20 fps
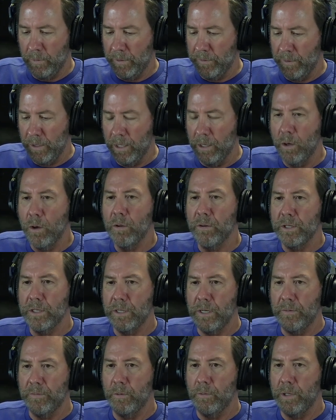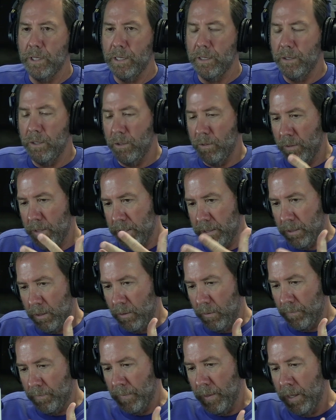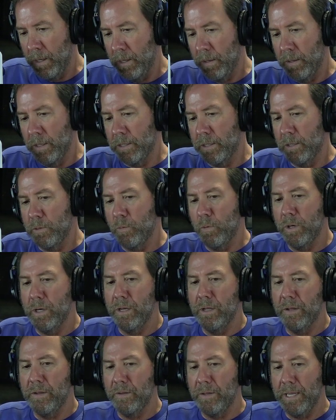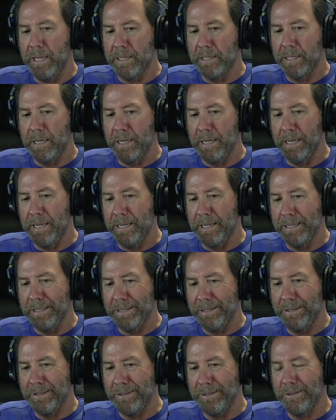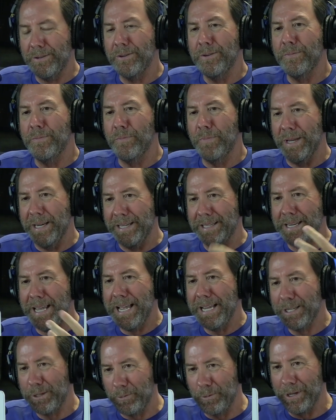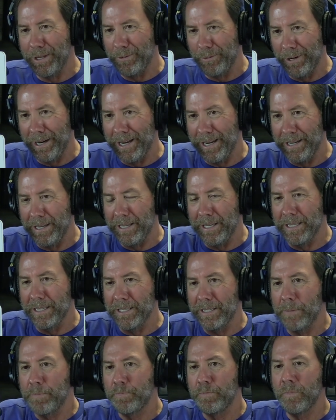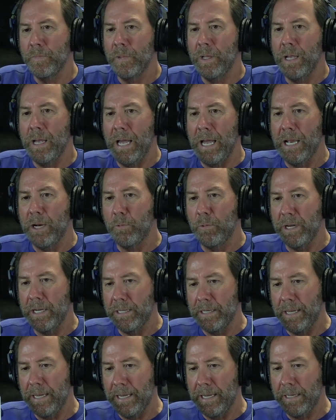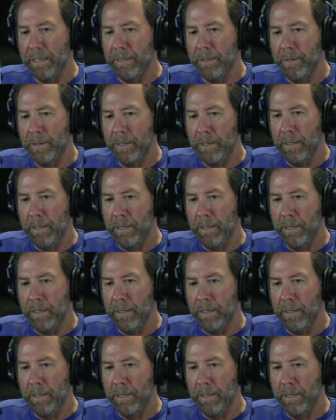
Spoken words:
done all the stuff that we need to do. And so this is one of the things that he's being tasked with, right? Is how do we take